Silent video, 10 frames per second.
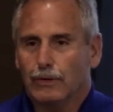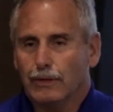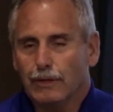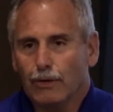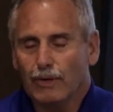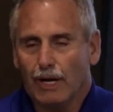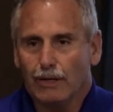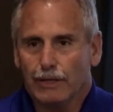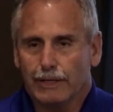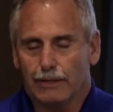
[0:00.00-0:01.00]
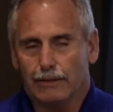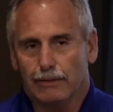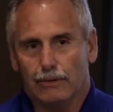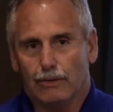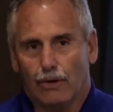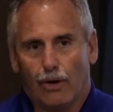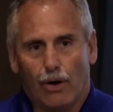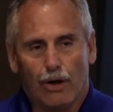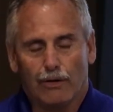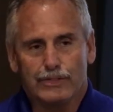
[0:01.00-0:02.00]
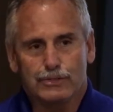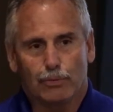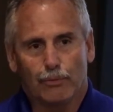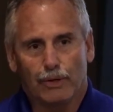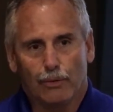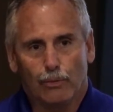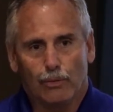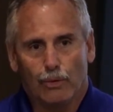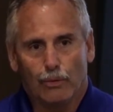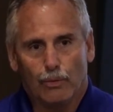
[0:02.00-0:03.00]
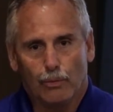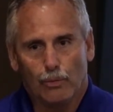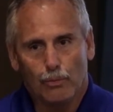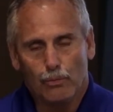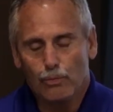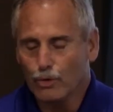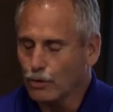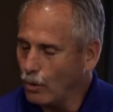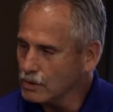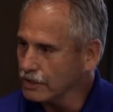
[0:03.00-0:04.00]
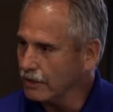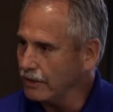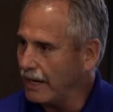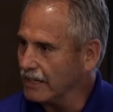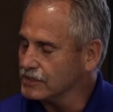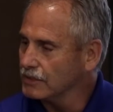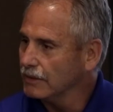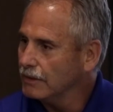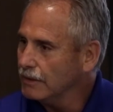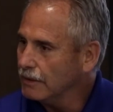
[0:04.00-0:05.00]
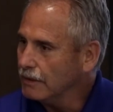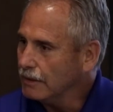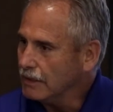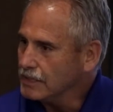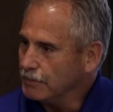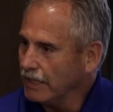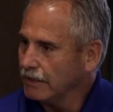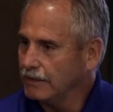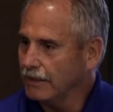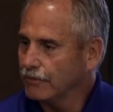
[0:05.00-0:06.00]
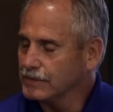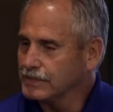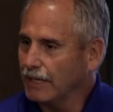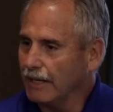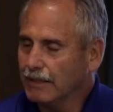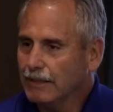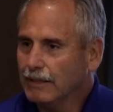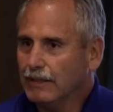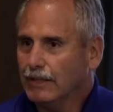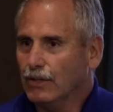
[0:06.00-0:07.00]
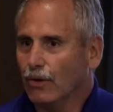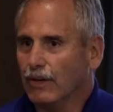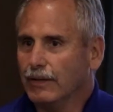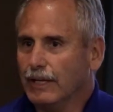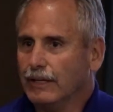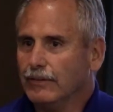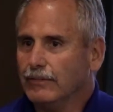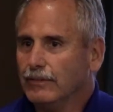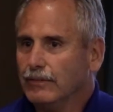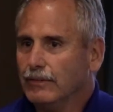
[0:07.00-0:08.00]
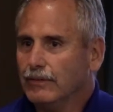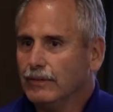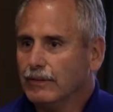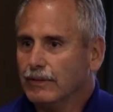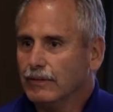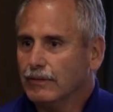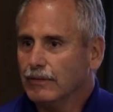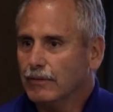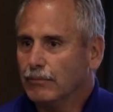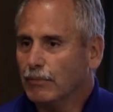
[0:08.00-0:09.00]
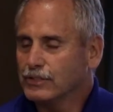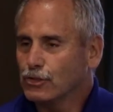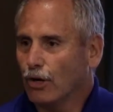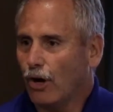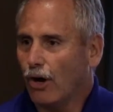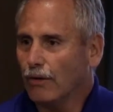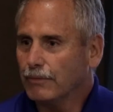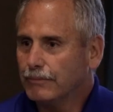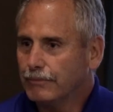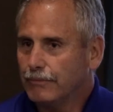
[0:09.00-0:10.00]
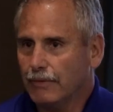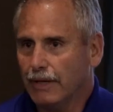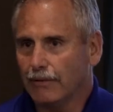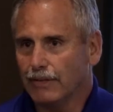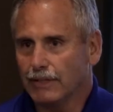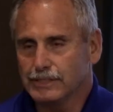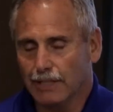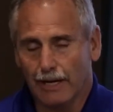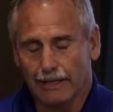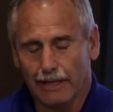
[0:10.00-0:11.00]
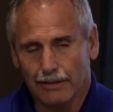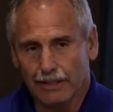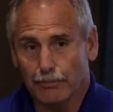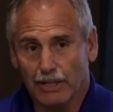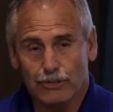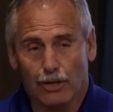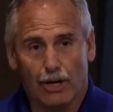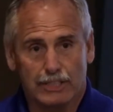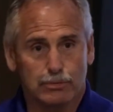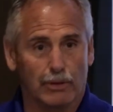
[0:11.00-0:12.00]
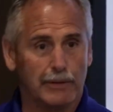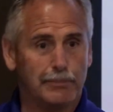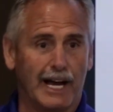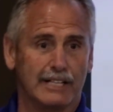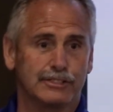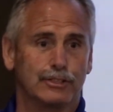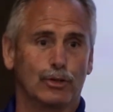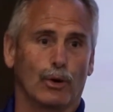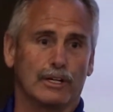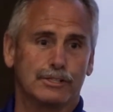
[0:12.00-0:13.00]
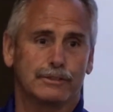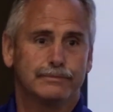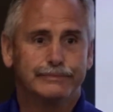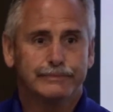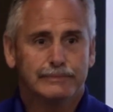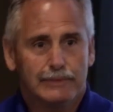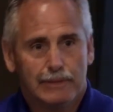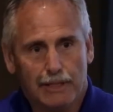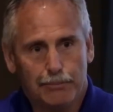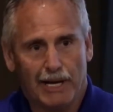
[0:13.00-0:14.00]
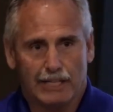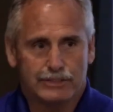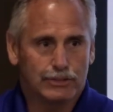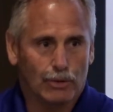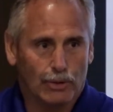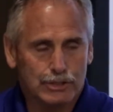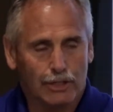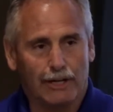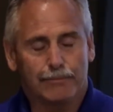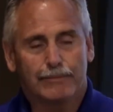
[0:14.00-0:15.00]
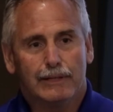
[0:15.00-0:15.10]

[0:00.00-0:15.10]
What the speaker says: you know, when I look at all of us, with coaching and that is making a difference. And in Montreal, they have a sign, and I think in Montreal it's where they pass the torch. They pass the torch on.